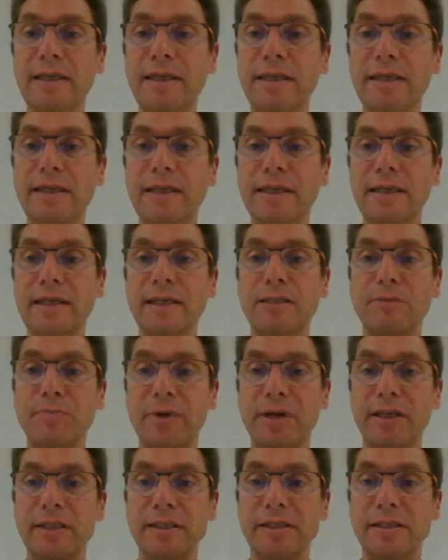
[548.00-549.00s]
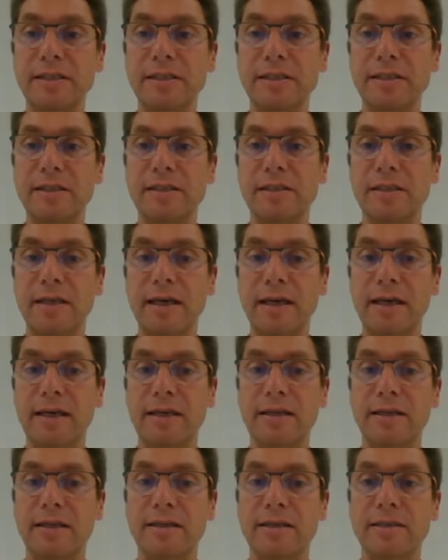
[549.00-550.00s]
key experiences
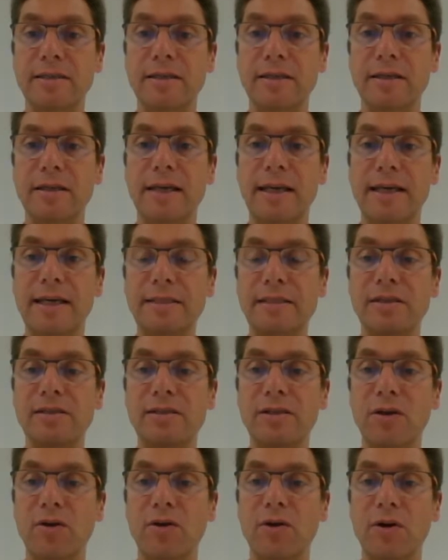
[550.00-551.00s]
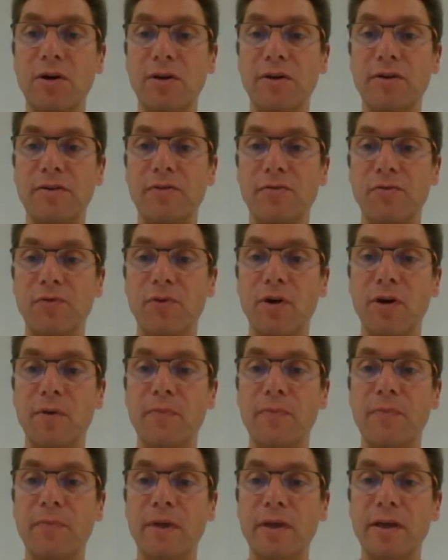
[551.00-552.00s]
and lessons learned
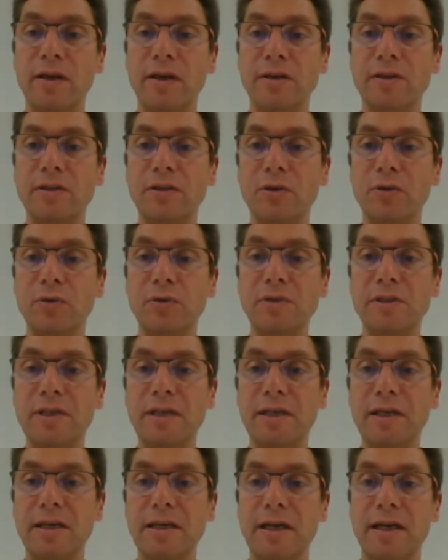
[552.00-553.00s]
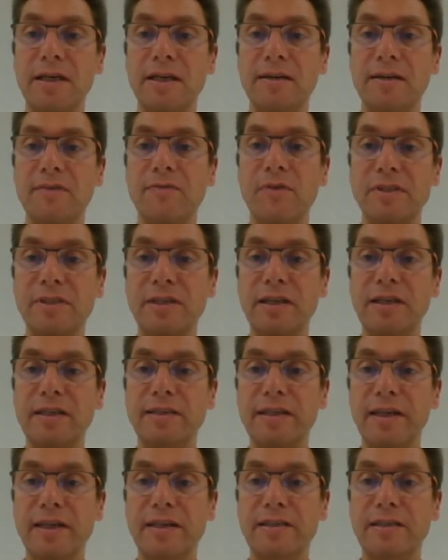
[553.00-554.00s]
from using and
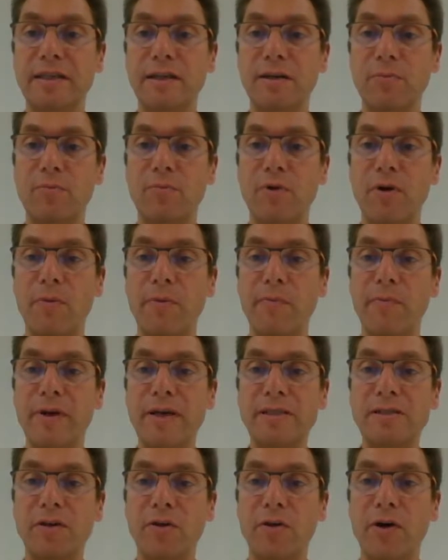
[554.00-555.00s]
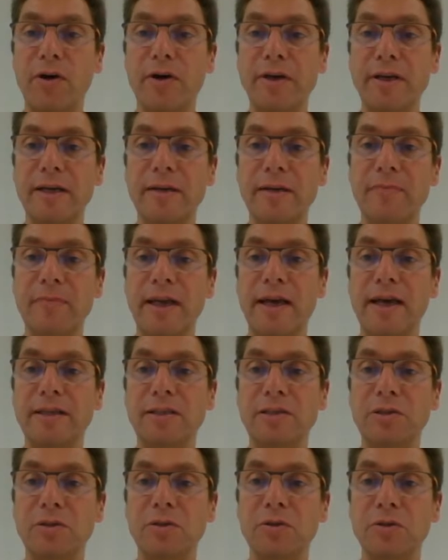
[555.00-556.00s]
facilitating problem-based learning
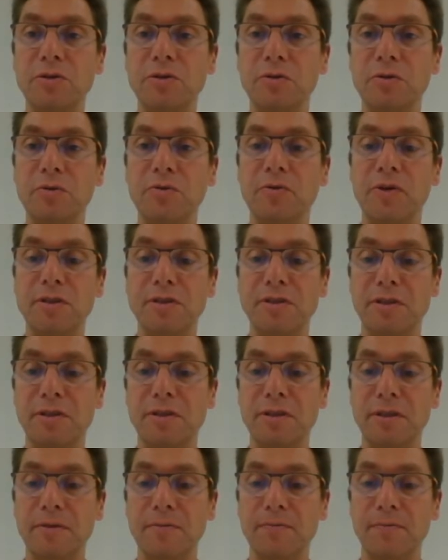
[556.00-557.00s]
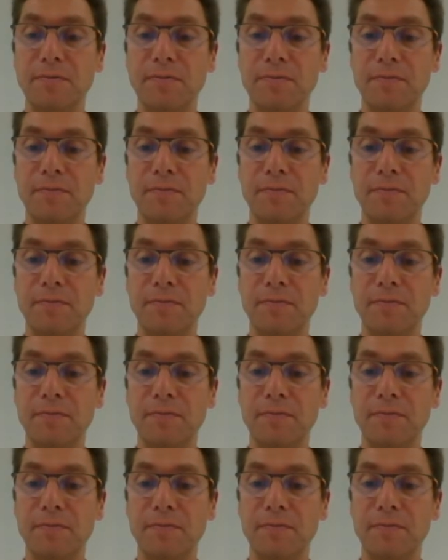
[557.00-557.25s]
at your university?